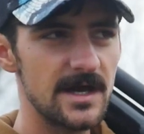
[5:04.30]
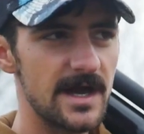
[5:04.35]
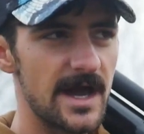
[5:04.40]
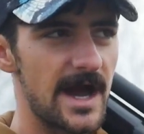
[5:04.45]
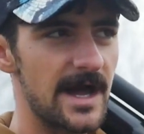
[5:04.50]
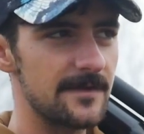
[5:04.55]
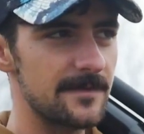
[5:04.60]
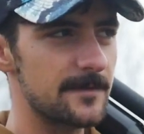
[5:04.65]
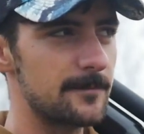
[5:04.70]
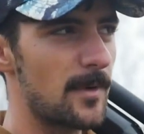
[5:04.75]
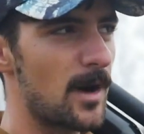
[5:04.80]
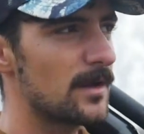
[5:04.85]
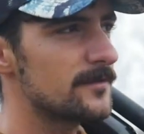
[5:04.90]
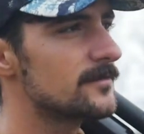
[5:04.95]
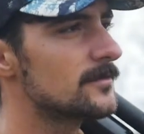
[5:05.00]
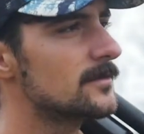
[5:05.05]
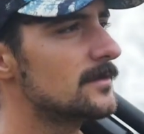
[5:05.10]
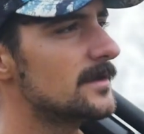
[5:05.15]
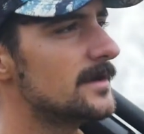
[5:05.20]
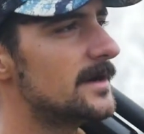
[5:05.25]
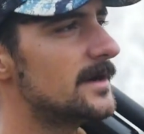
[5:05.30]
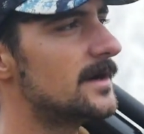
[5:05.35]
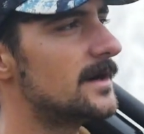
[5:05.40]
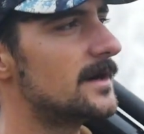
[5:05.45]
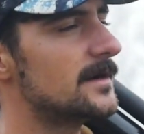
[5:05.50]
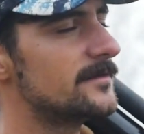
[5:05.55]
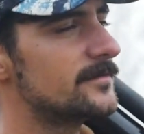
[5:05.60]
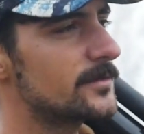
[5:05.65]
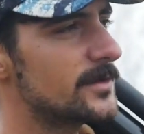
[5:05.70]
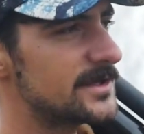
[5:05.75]
at the muzzle,
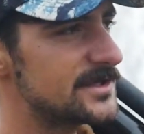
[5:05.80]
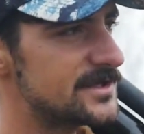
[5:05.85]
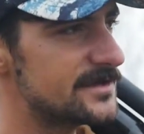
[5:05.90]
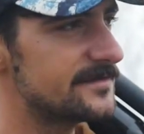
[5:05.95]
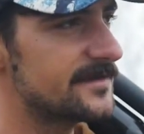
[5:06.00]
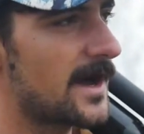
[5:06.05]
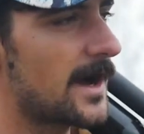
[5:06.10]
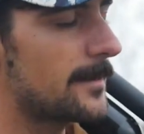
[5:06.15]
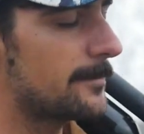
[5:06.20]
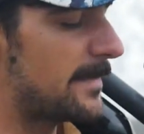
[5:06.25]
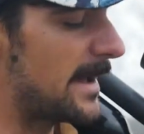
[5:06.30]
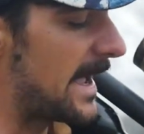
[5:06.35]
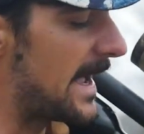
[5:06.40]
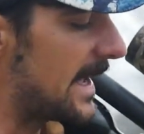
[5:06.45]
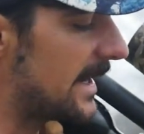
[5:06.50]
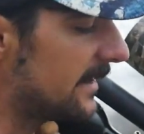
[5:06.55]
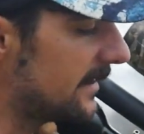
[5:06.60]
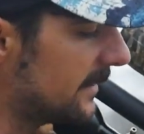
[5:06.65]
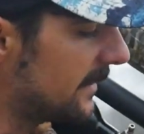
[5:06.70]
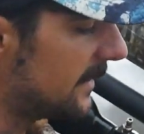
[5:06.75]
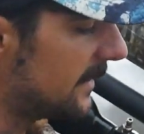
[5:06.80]
which is not bad.